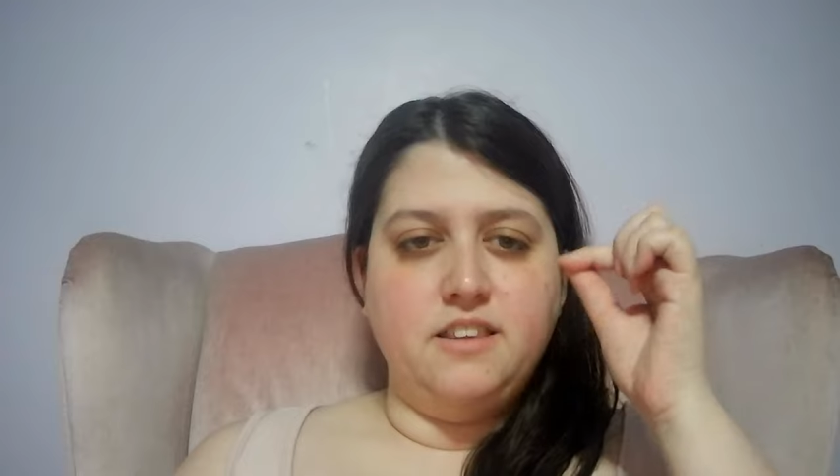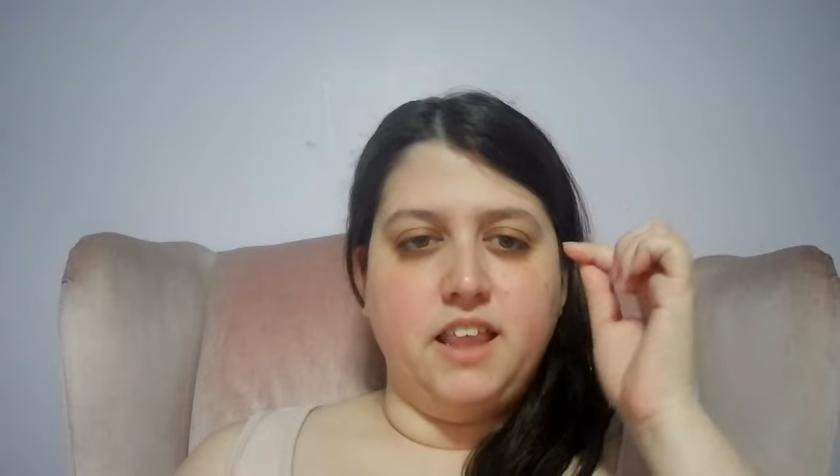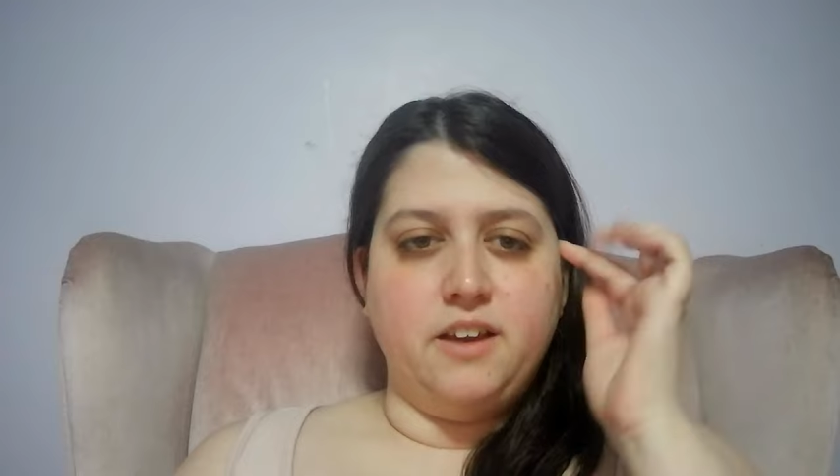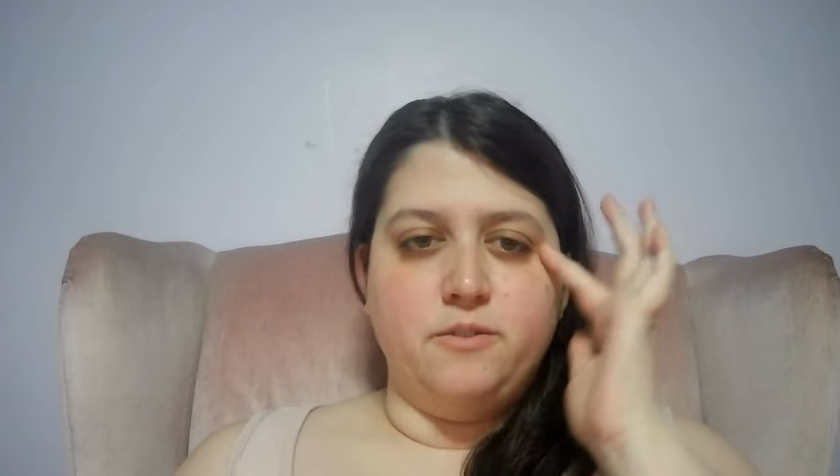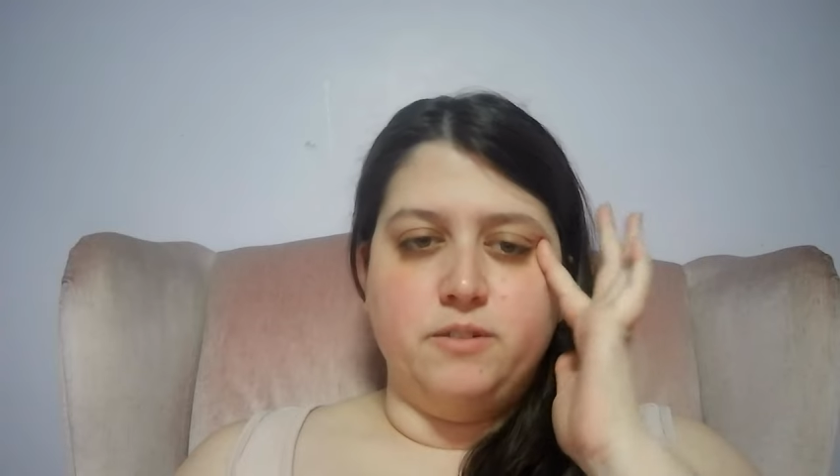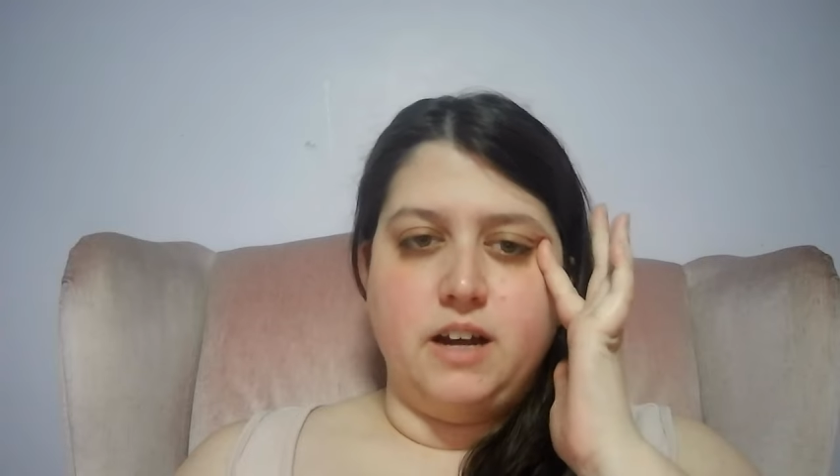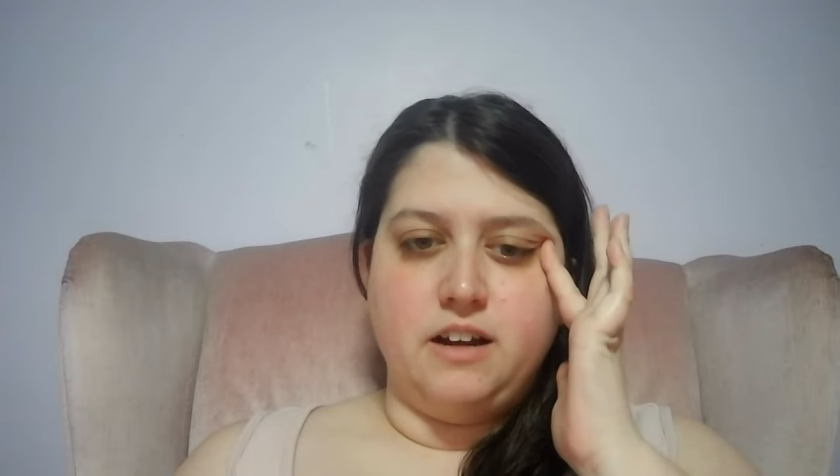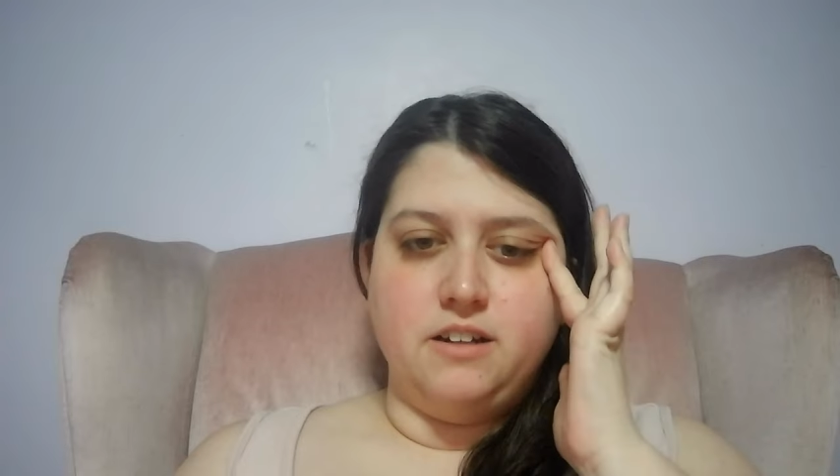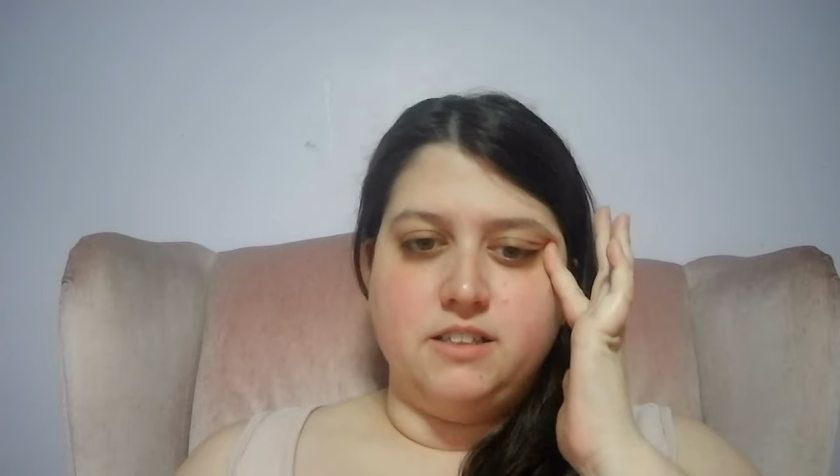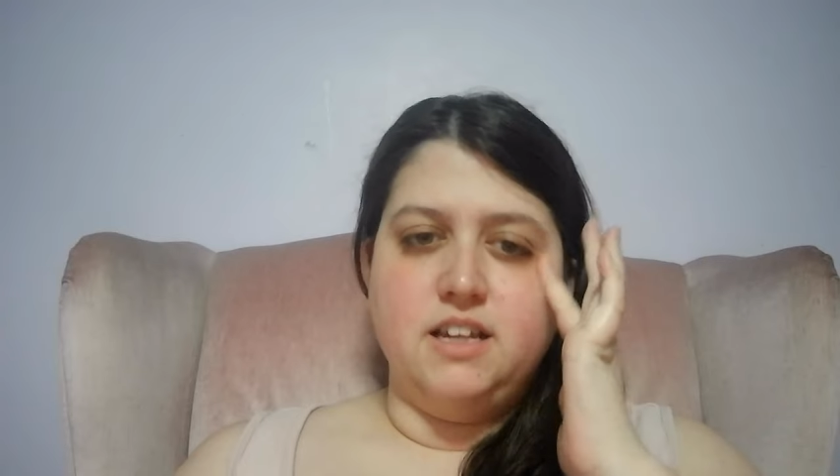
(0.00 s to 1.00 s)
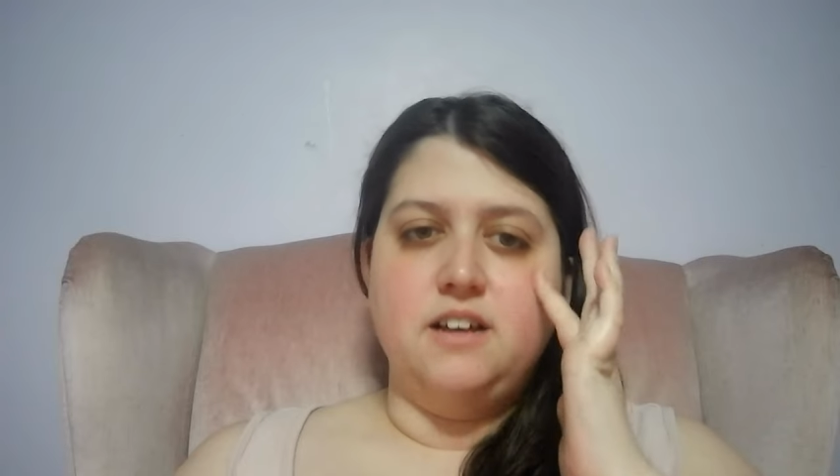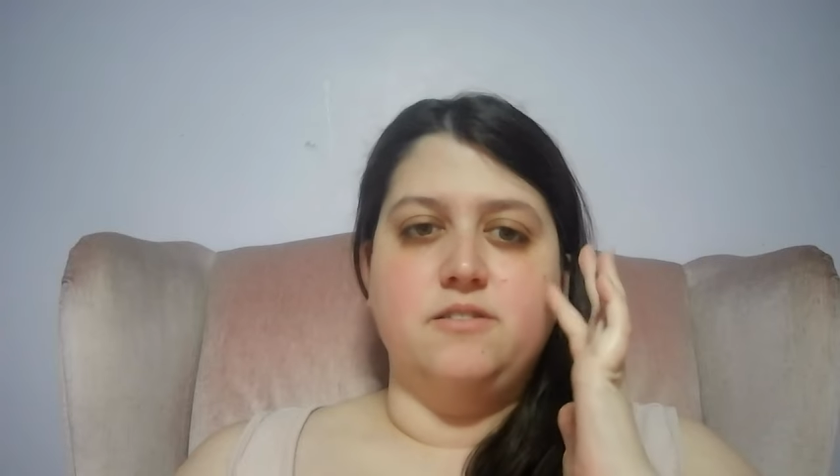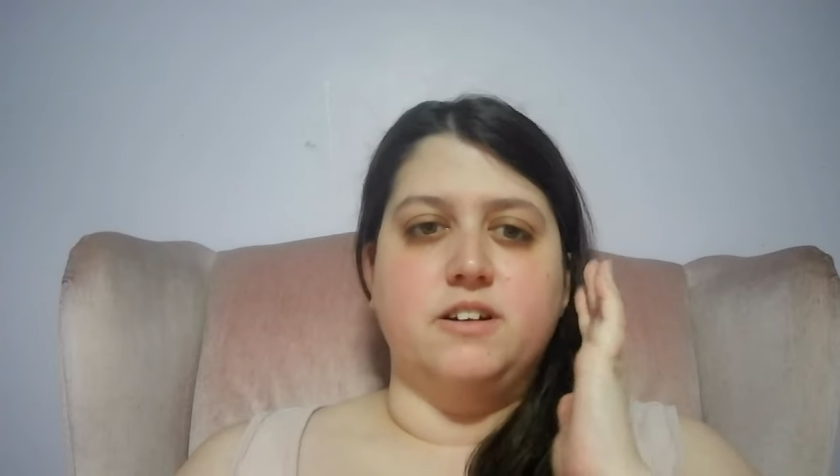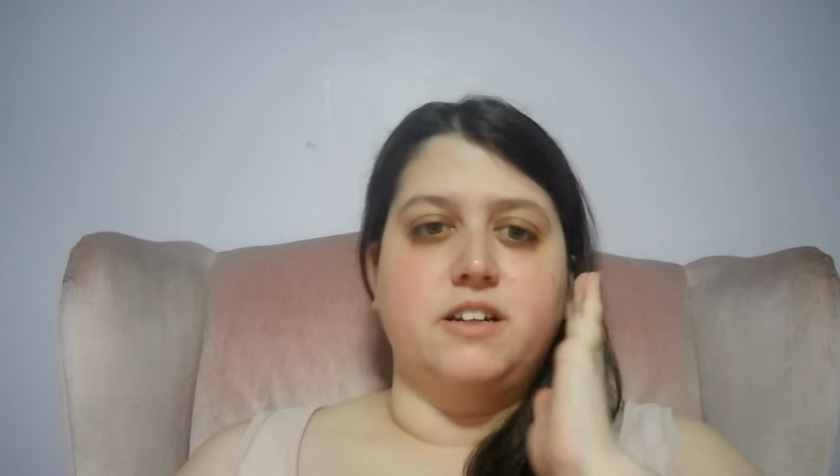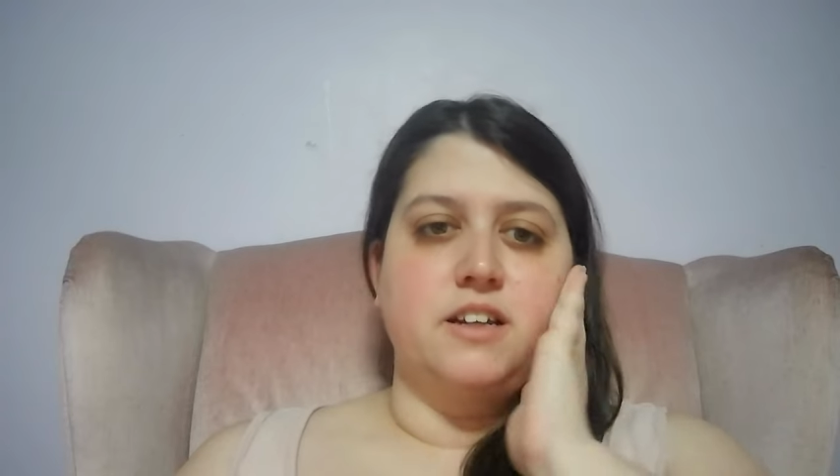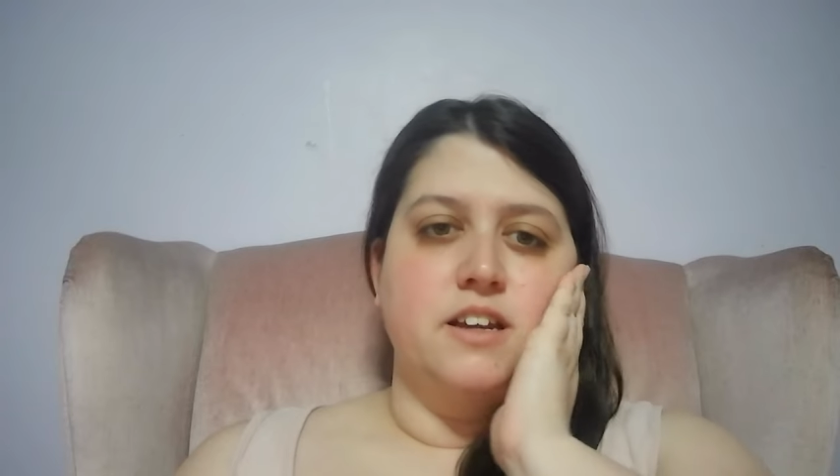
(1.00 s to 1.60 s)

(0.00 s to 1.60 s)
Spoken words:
Like, how does that work?